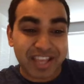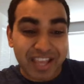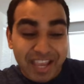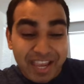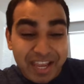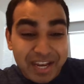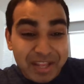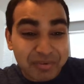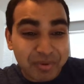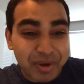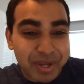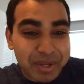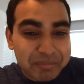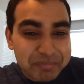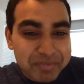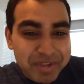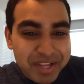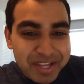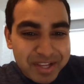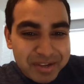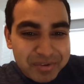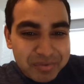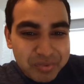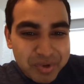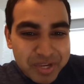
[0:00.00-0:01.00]
Anyway,
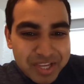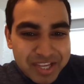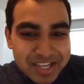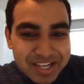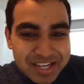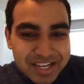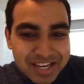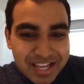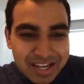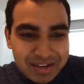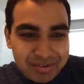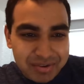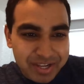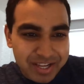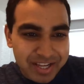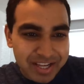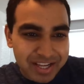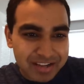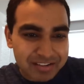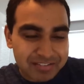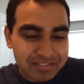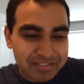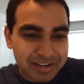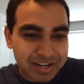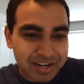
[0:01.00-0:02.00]
we now
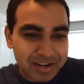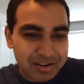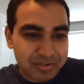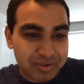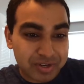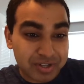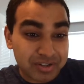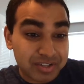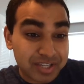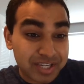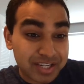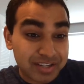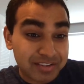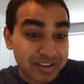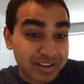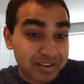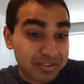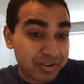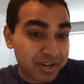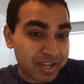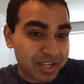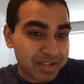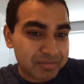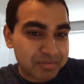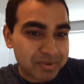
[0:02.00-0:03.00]
have a render data
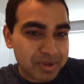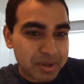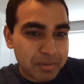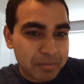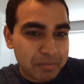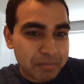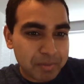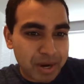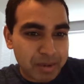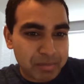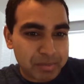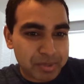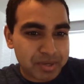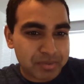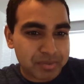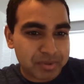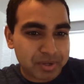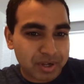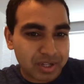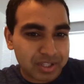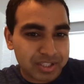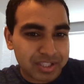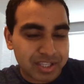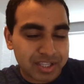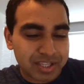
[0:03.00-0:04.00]
array populated with
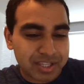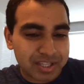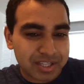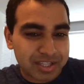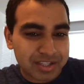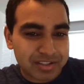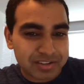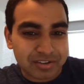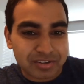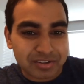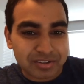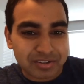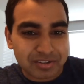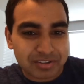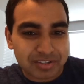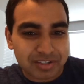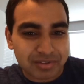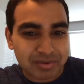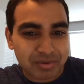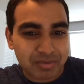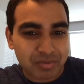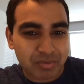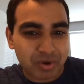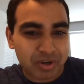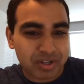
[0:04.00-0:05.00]
all the circles that
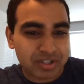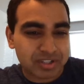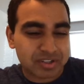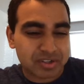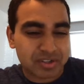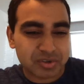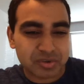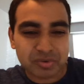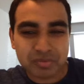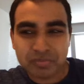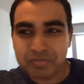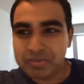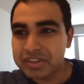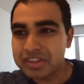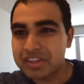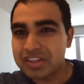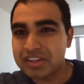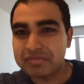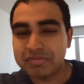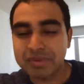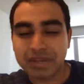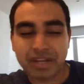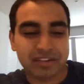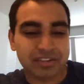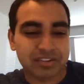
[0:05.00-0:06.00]
we want to
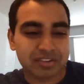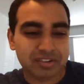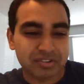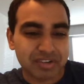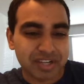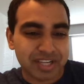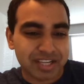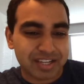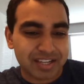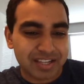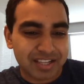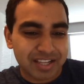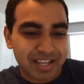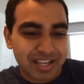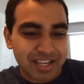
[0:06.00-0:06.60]
display on screen.